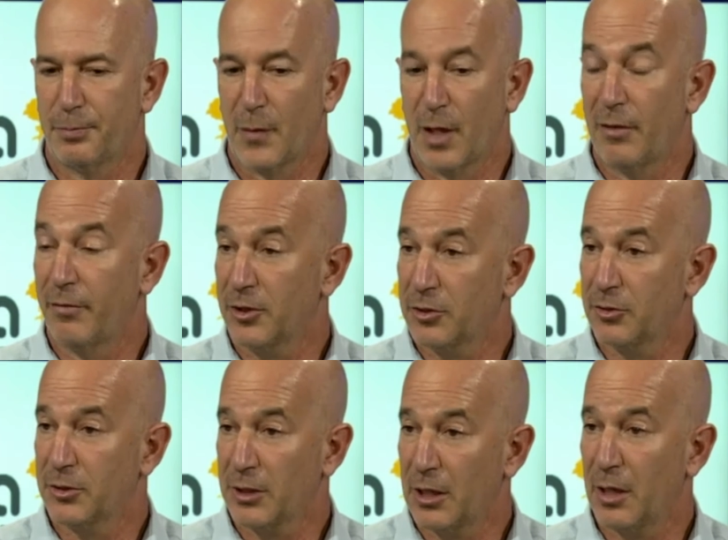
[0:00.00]

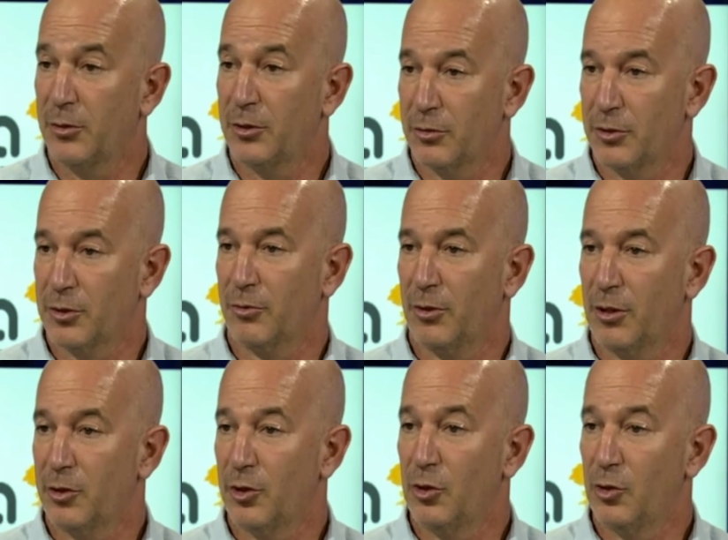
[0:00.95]
investors are coming to Israel
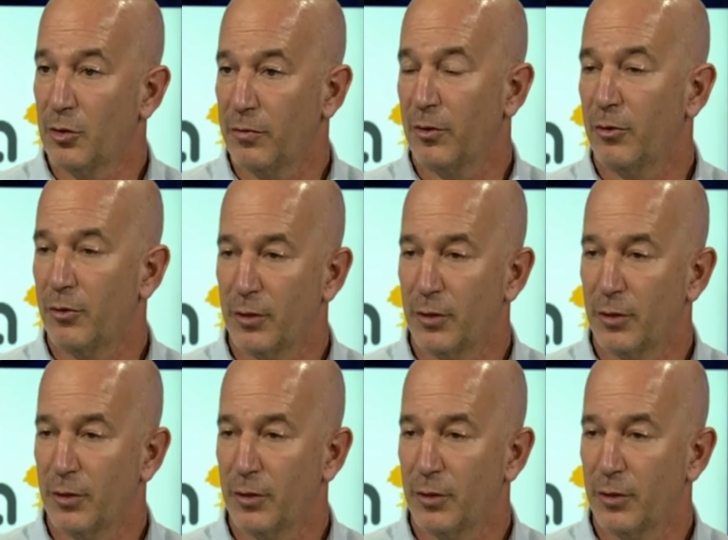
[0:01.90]
to look for good